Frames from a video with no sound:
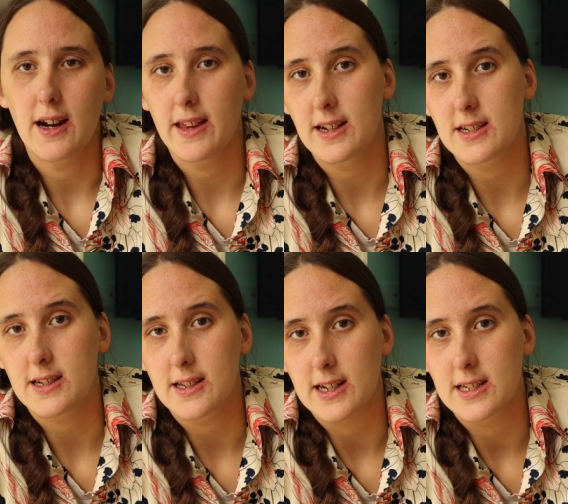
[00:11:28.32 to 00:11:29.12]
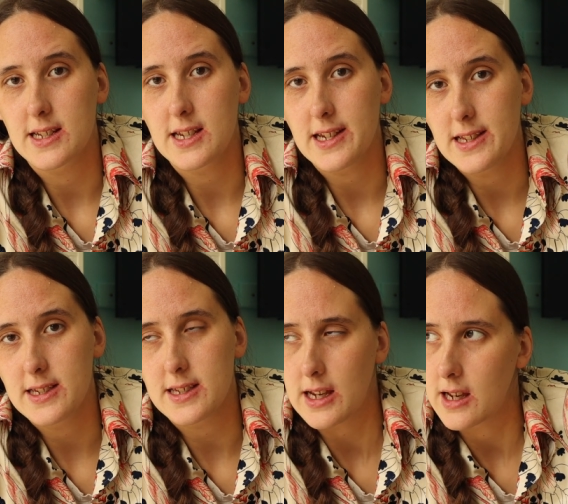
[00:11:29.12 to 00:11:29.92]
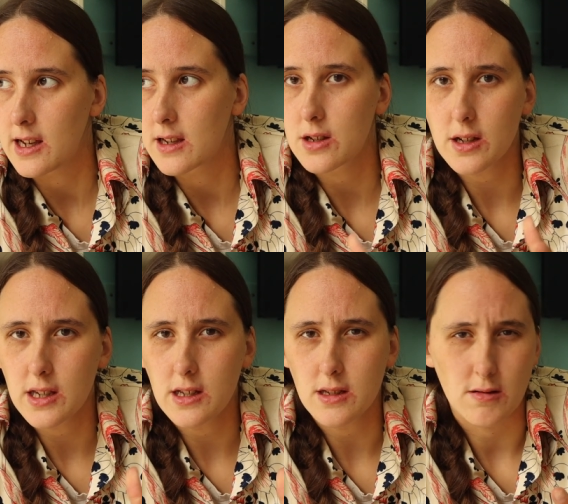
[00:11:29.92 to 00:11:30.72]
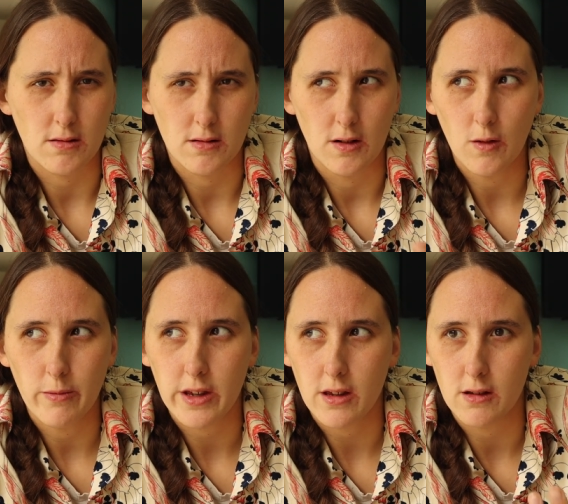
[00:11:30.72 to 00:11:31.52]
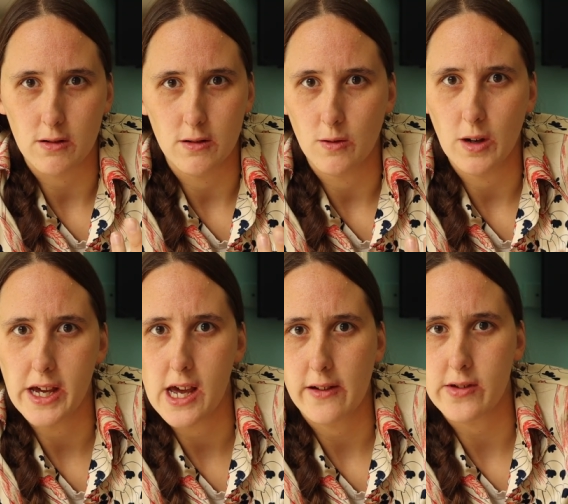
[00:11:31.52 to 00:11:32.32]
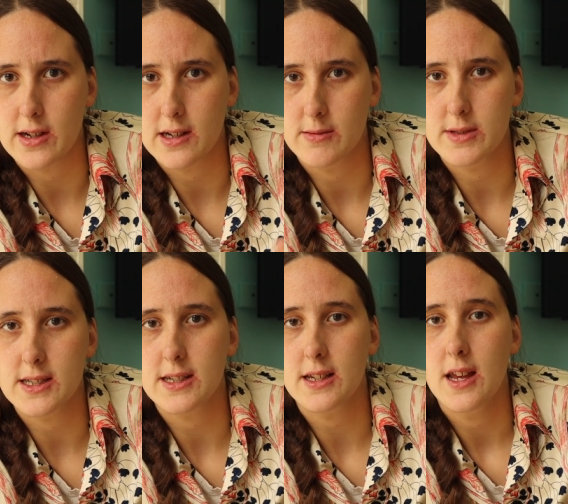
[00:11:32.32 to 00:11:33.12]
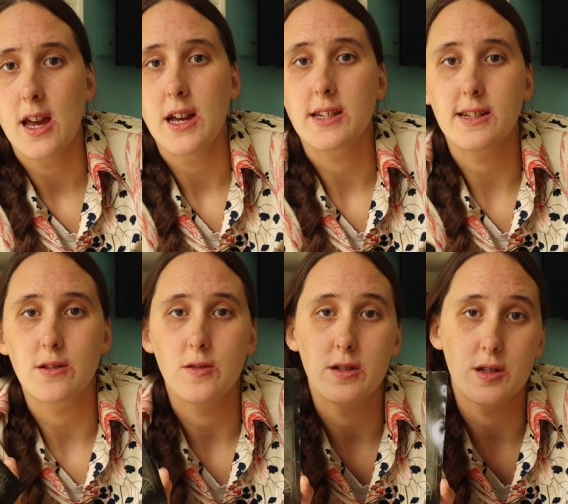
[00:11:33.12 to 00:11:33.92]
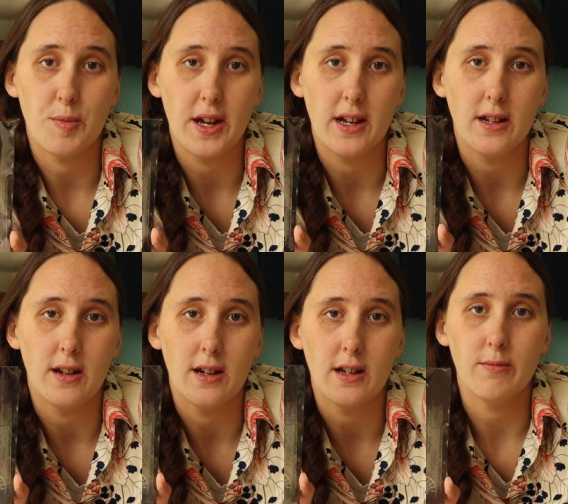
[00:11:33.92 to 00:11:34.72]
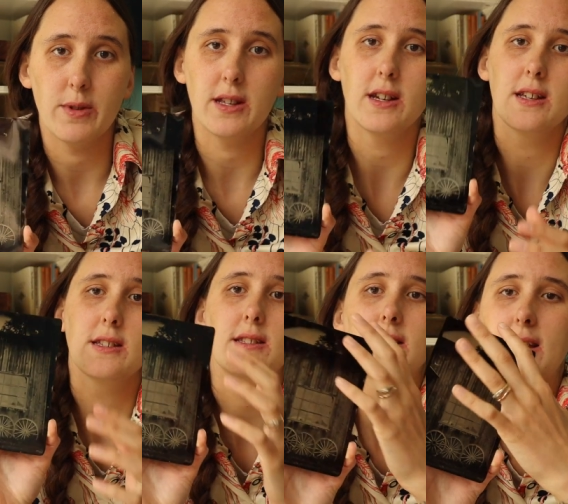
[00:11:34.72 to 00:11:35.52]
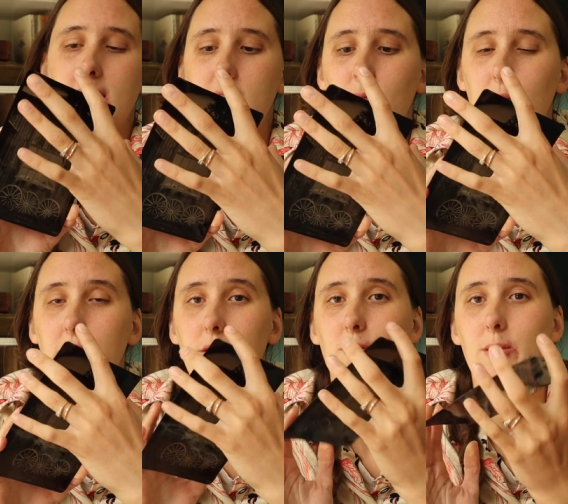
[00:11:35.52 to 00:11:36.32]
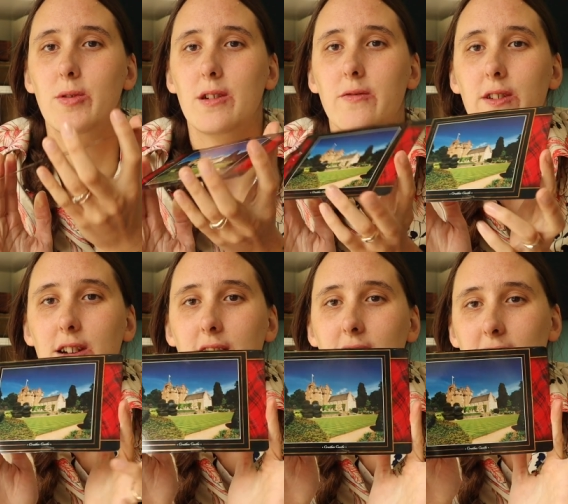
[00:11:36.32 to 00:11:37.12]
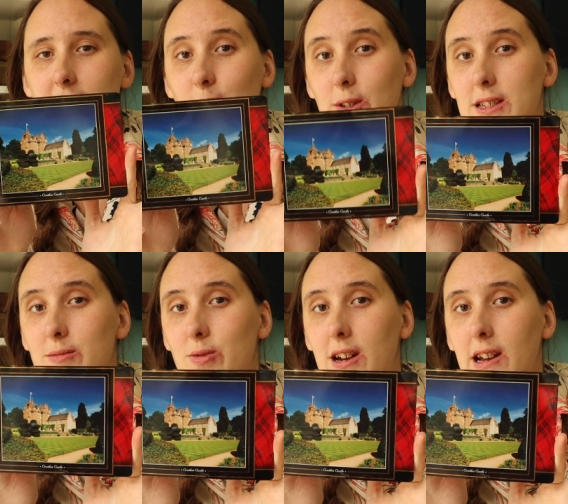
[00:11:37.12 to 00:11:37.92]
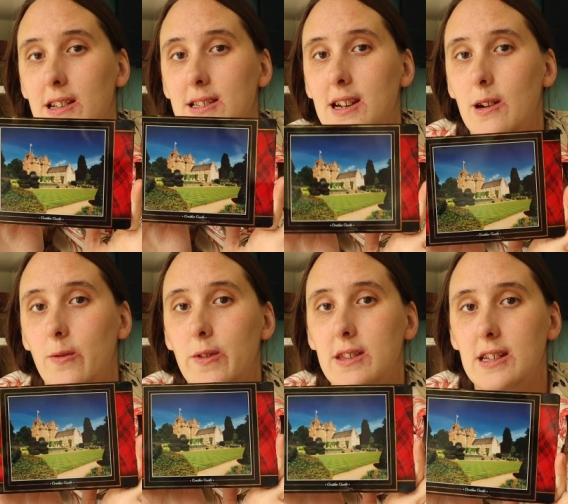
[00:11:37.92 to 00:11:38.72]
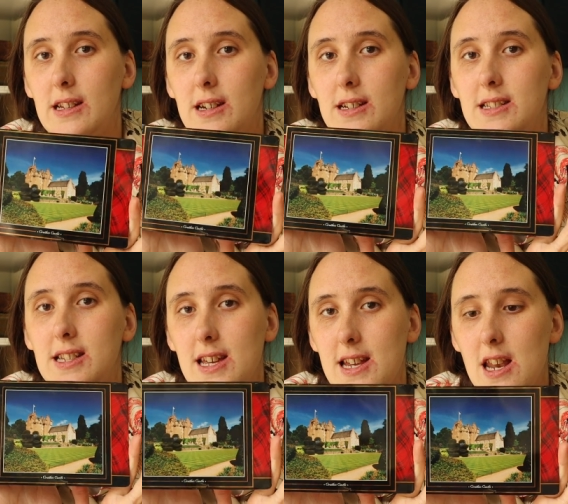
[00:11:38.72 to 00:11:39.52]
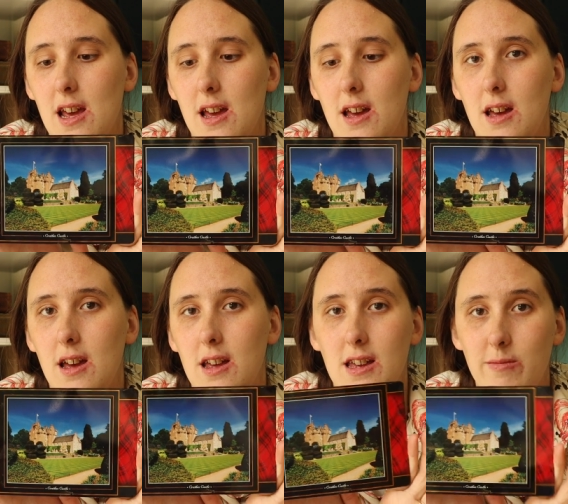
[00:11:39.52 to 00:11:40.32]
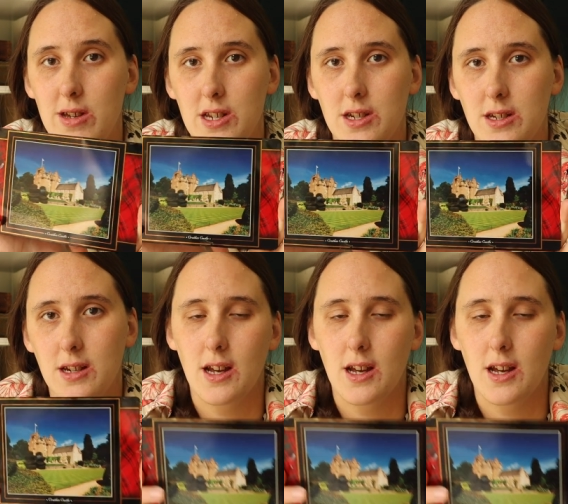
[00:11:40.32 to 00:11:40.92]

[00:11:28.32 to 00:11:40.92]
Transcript: I like to collect tins that cookies or oatmeal or what have you comes in to Japan on, because then when you flip it over, you get the fun surprise of the tin image.